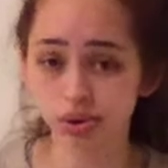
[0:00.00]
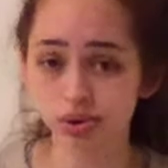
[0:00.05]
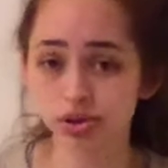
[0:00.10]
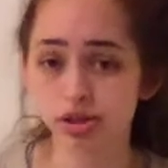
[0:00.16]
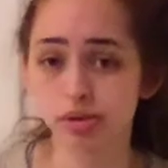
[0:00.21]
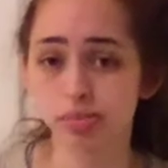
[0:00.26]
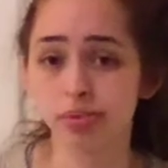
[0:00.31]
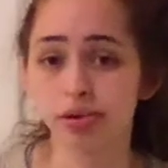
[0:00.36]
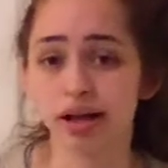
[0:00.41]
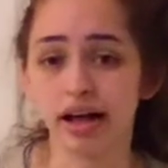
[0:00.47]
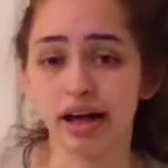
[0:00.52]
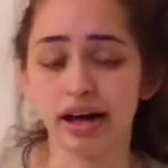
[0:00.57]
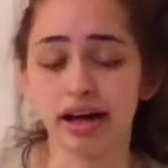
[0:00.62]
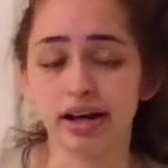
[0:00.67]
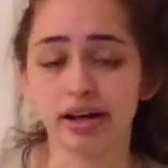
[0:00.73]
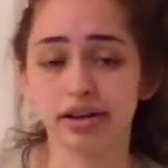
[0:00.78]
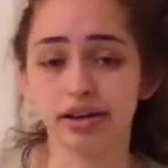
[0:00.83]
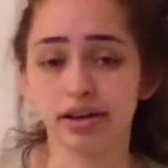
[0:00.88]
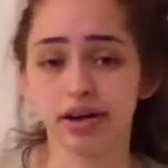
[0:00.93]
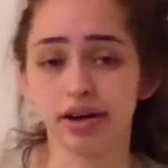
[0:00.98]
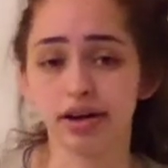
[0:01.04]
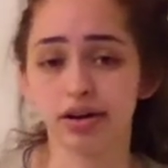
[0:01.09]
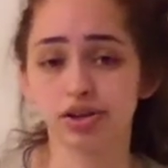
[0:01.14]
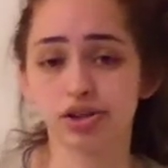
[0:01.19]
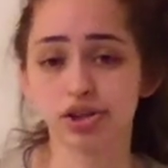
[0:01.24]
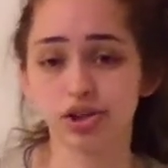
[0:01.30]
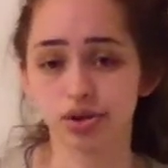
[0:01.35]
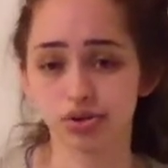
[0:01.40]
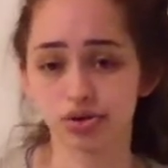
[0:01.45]
supply their
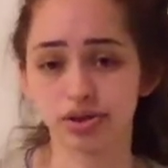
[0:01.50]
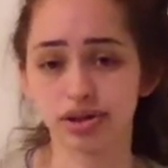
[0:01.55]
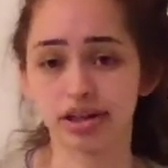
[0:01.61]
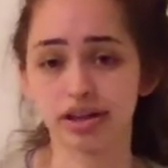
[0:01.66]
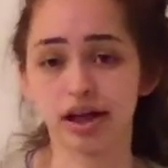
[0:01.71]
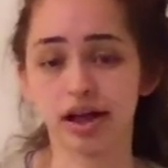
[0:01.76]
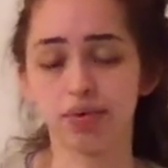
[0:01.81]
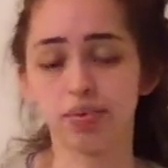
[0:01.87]
children